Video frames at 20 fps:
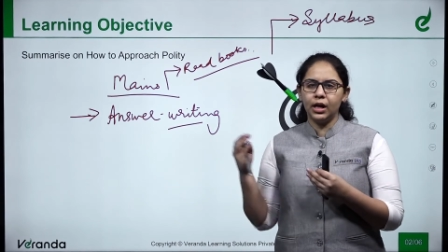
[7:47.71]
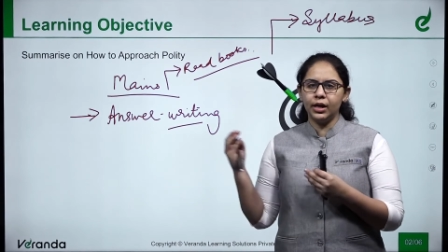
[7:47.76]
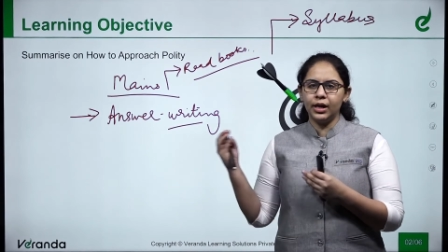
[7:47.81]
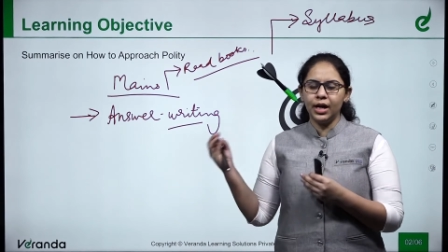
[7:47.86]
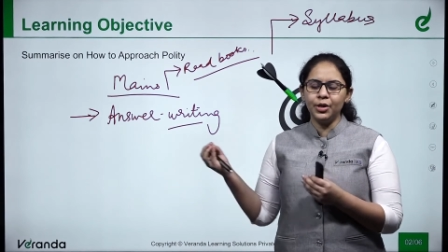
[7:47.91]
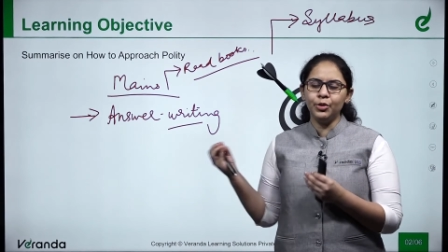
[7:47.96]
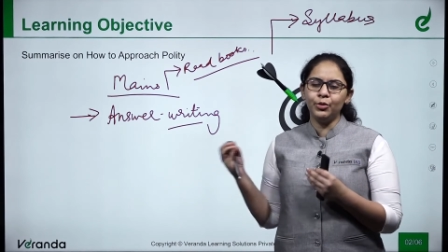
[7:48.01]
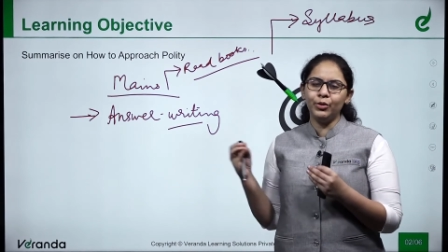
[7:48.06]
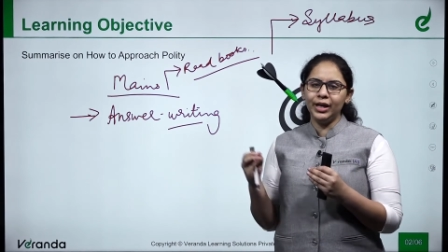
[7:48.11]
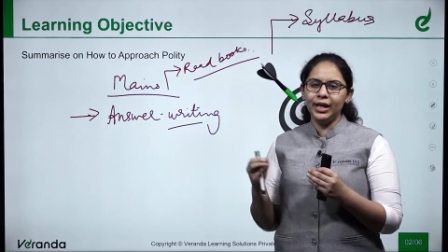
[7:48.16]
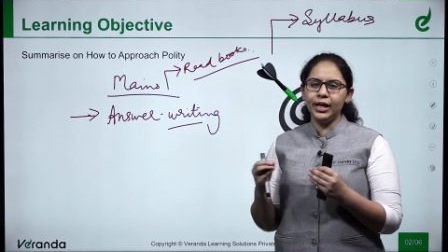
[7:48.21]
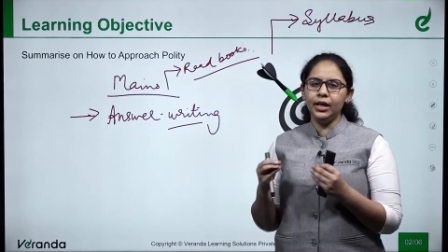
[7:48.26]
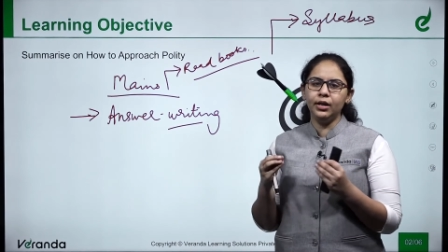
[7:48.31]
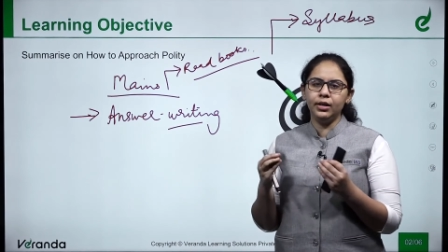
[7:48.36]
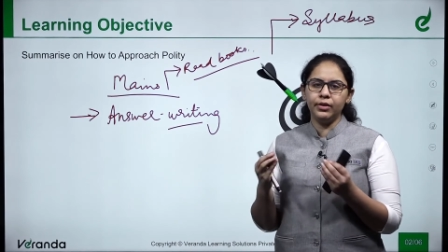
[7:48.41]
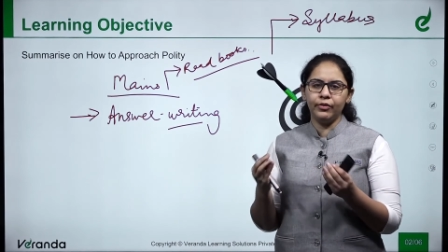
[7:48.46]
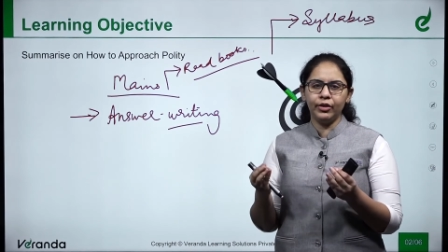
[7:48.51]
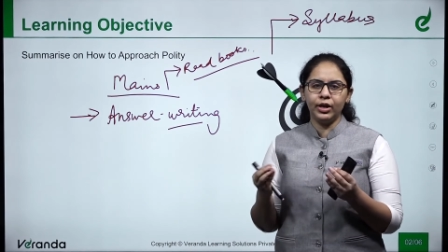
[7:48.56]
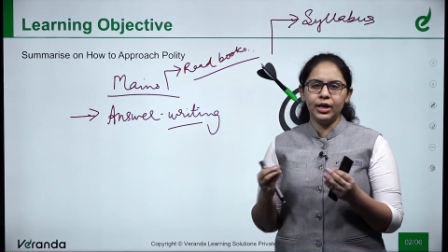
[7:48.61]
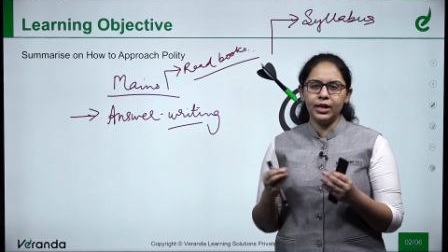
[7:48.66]
country,
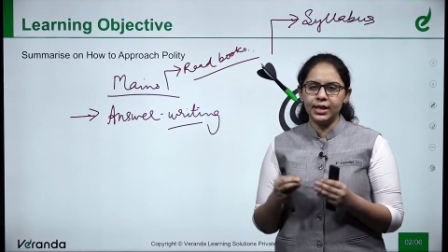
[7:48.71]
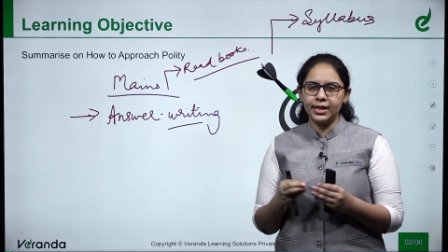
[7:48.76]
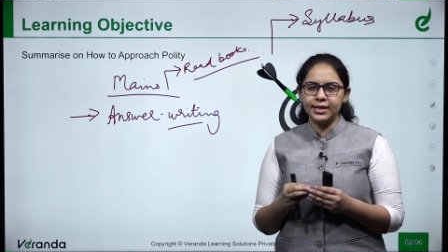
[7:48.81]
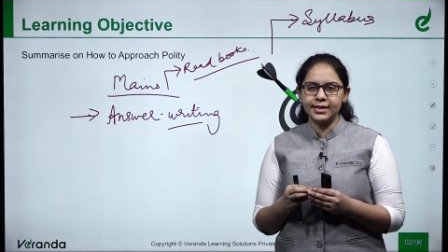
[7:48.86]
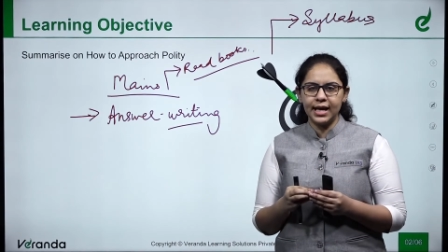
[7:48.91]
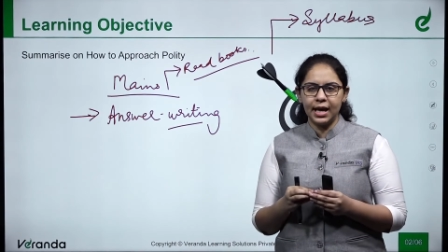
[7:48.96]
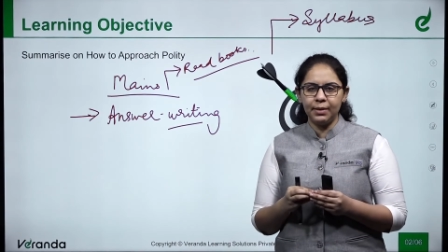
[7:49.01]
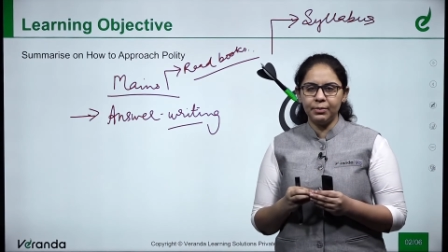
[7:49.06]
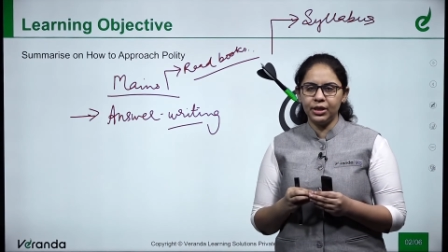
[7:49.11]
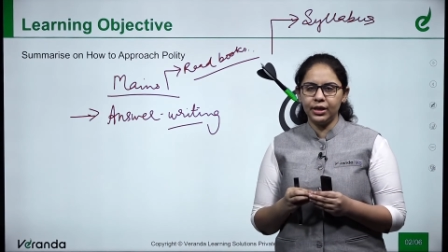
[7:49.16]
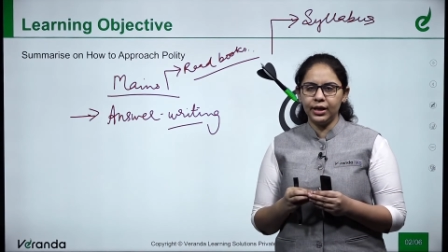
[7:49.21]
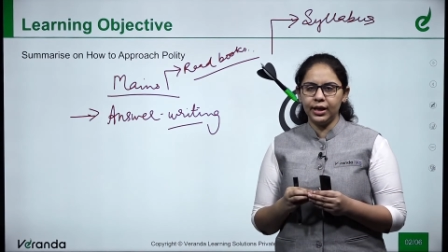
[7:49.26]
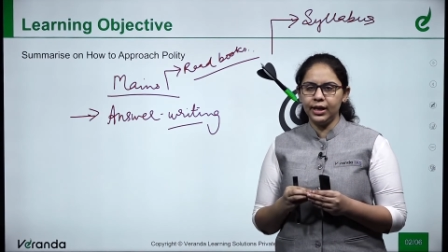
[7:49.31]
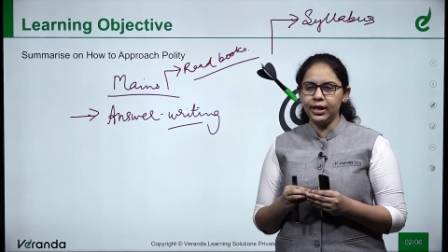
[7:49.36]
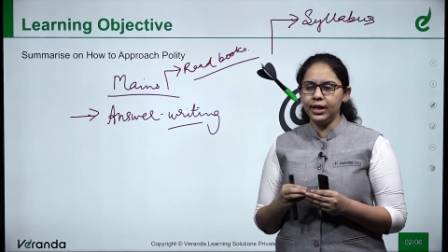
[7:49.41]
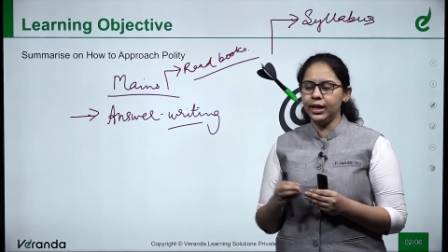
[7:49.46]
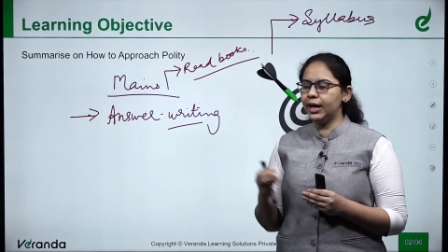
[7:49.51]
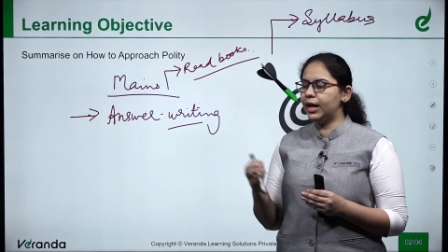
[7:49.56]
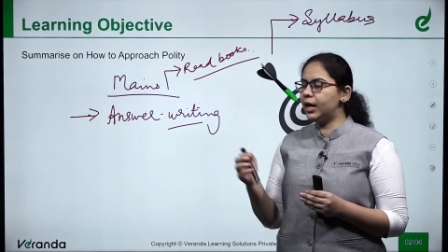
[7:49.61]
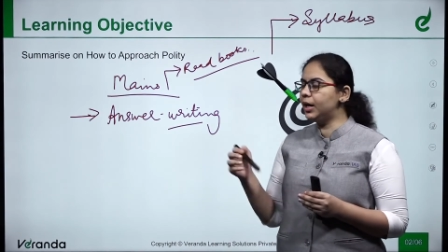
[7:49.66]
difficult exam in the
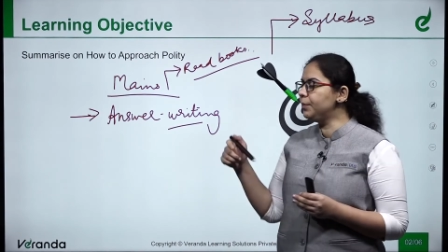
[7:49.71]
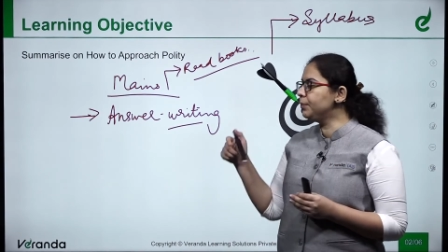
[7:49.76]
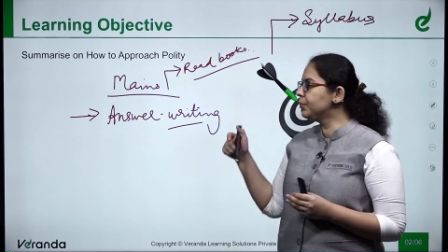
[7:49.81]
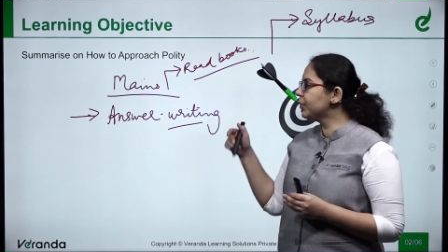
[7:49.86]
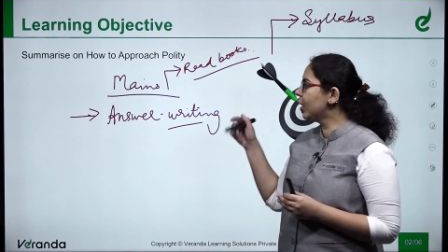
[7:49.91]
India.